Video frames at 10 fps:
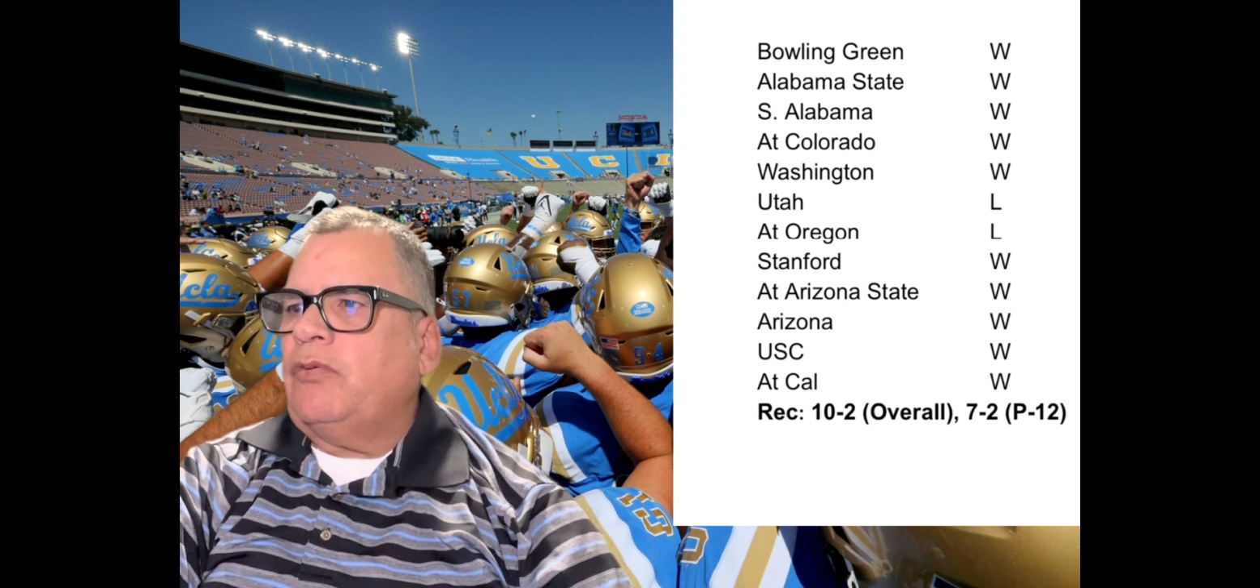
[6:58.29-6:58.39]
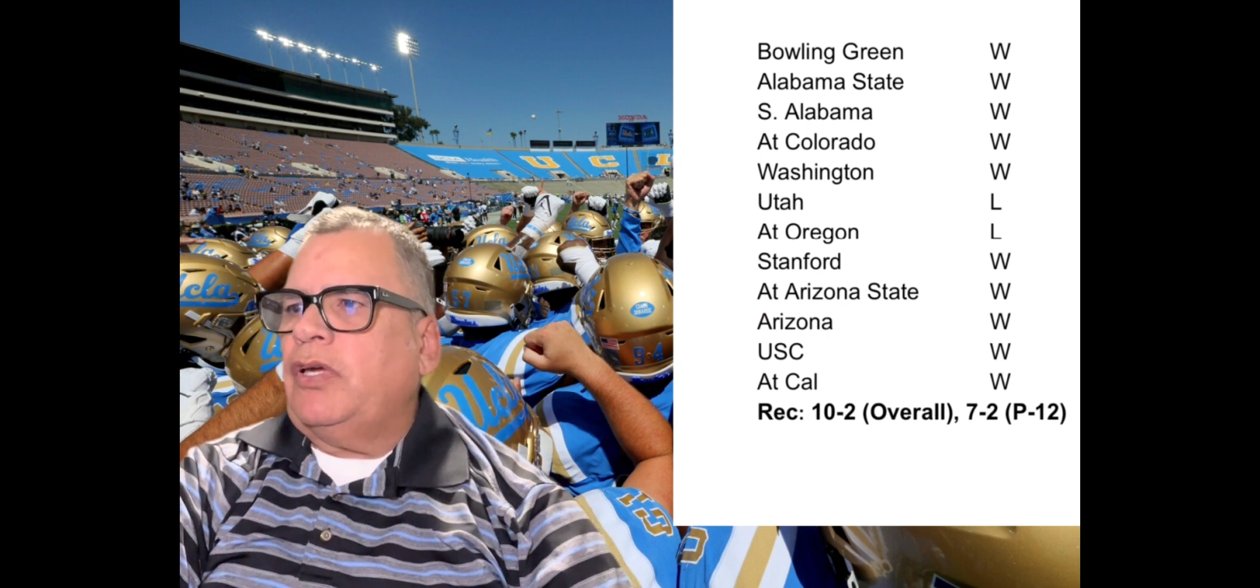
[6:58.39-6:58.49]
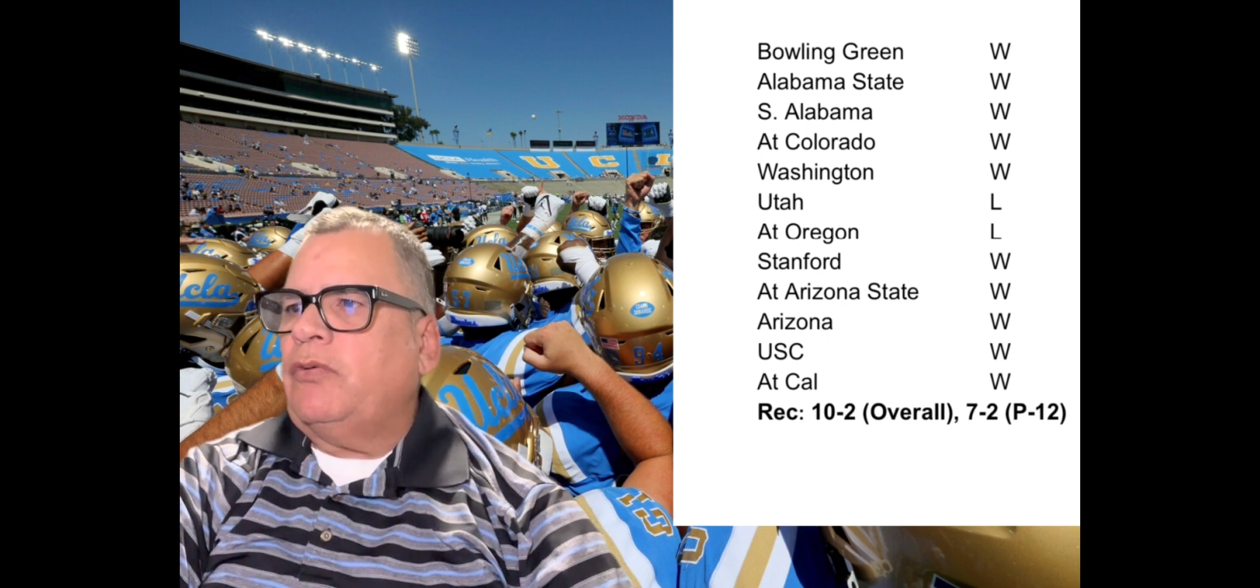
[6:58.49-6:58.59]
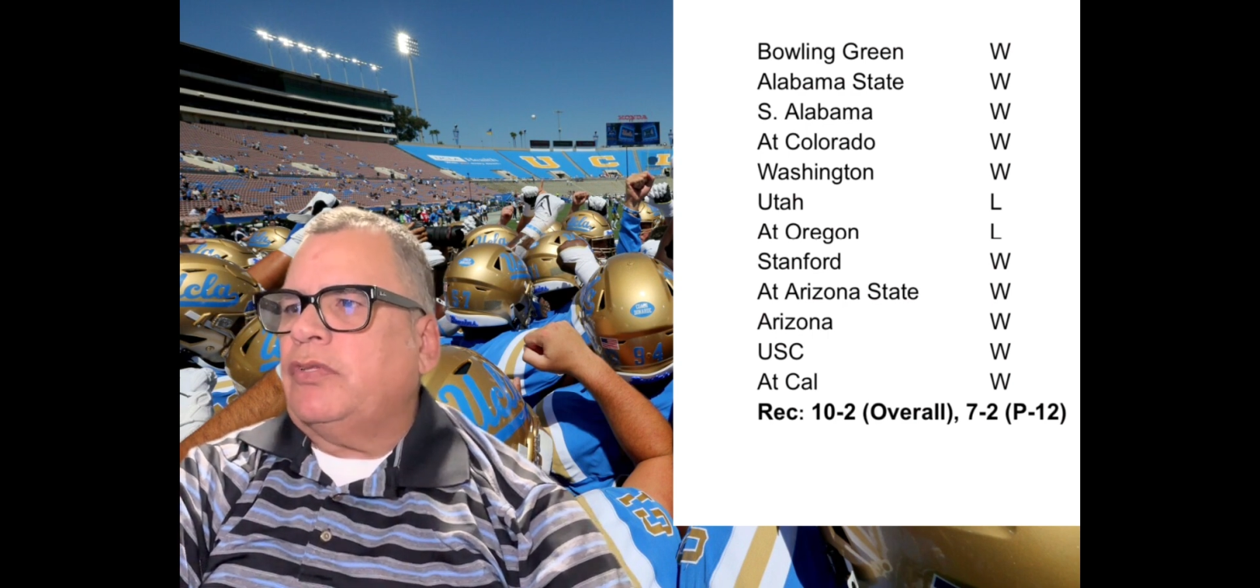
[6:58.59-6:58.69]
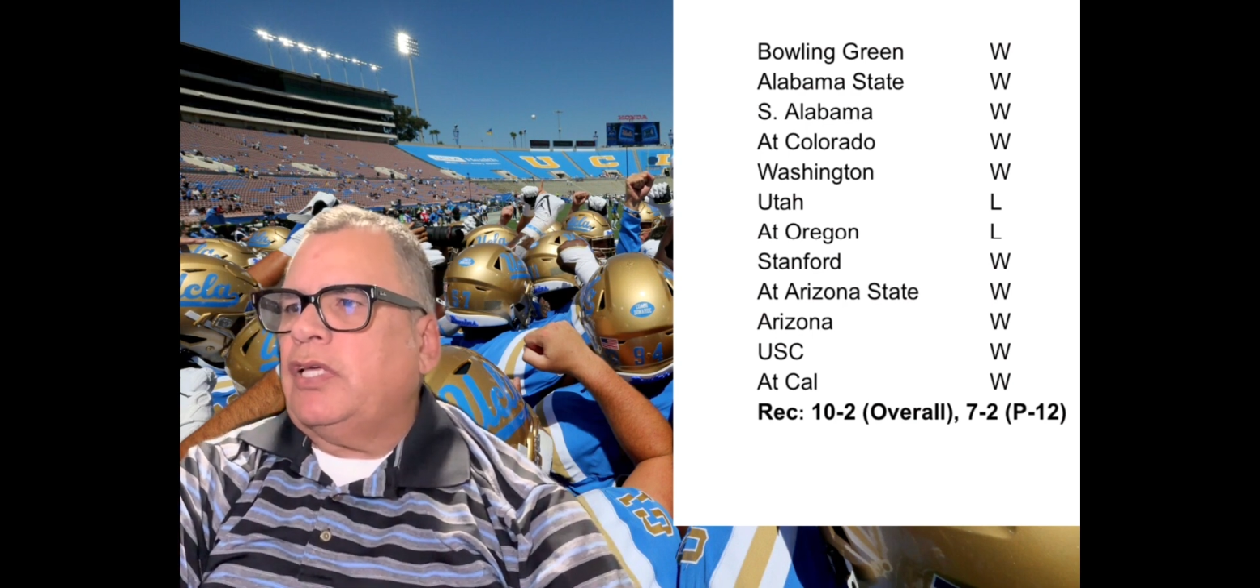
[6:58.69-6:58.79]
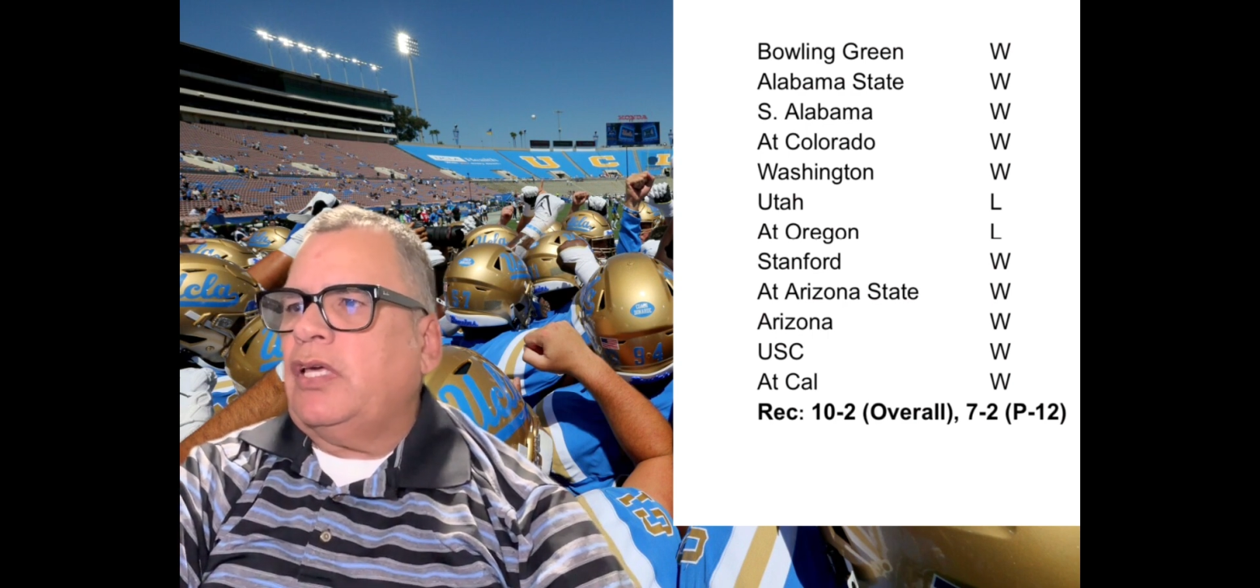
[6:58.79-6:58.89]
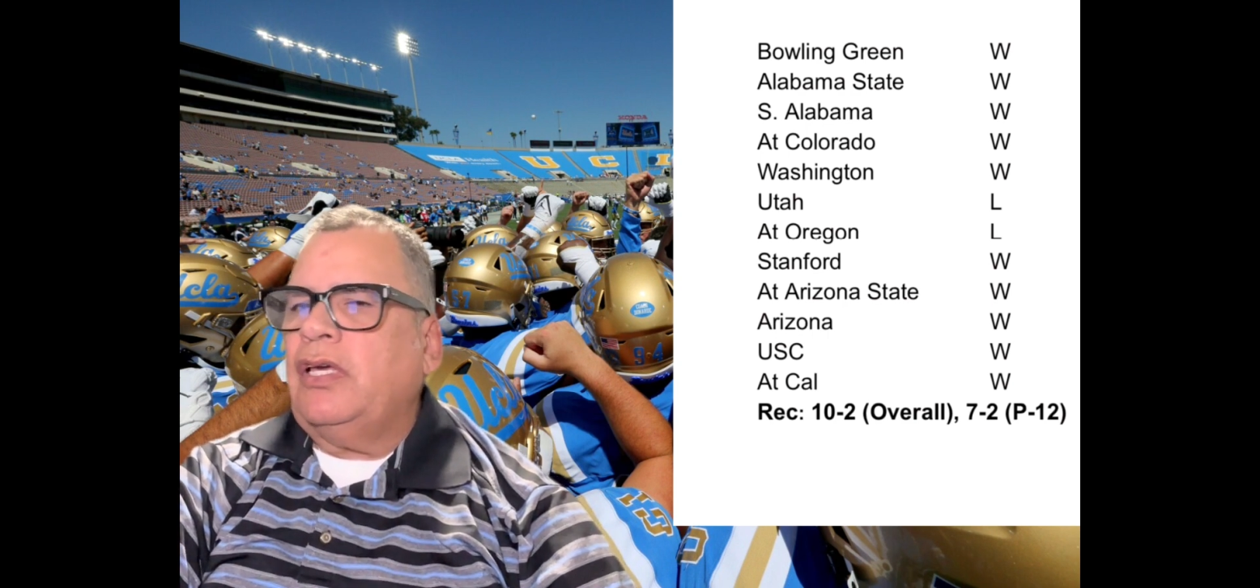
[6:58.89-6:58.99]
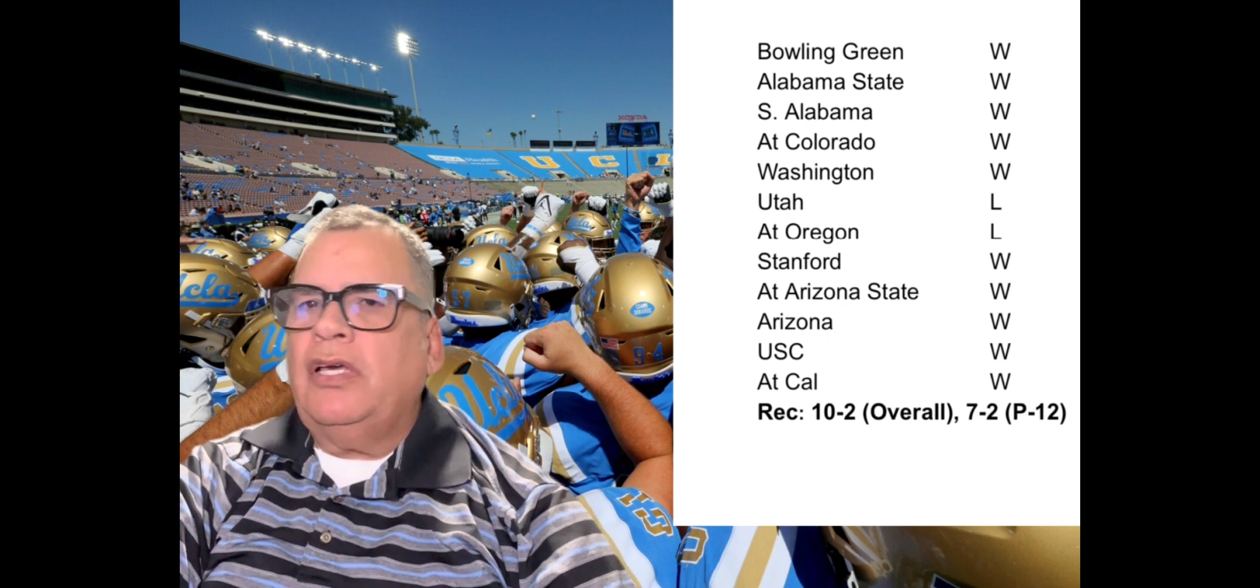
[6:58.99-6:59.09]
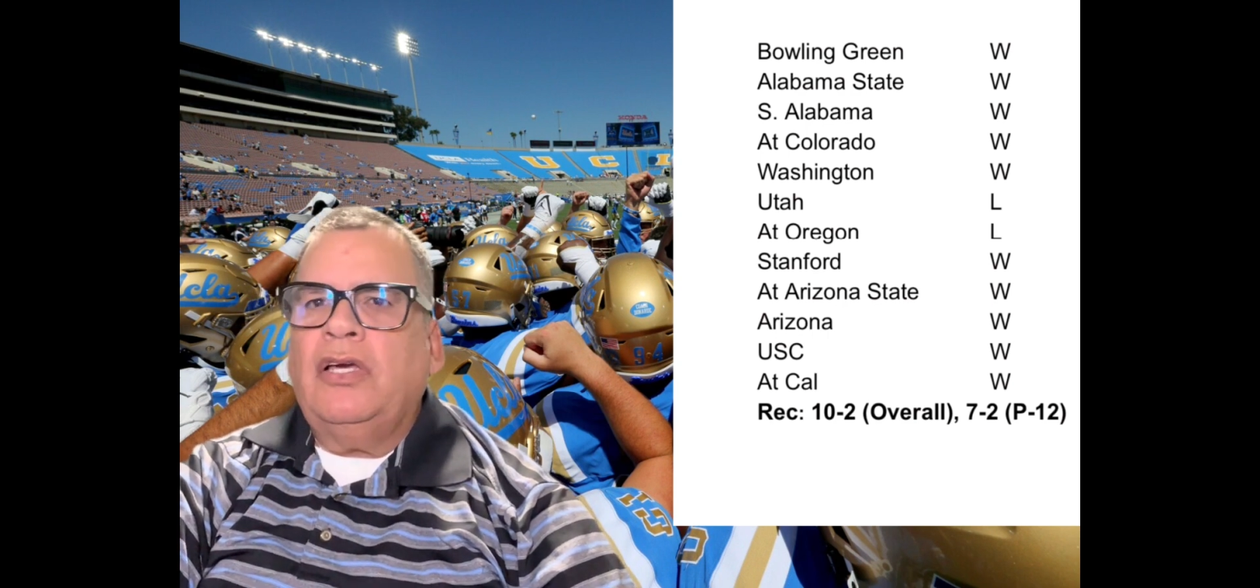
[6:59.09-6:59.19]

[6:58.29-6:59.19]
week when they